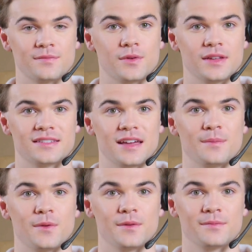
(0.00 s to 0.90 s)
For
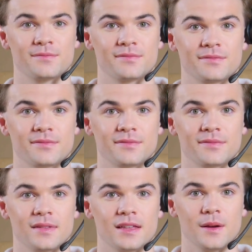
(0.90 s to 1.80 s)
example,
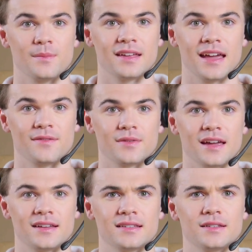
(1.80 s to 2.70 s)
a company
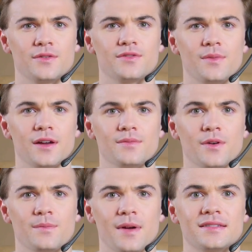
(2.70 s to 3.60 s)
advertising a new
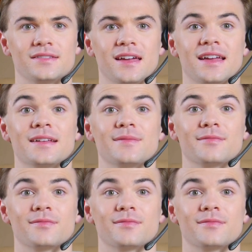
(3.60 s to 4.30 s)
smartphone might say,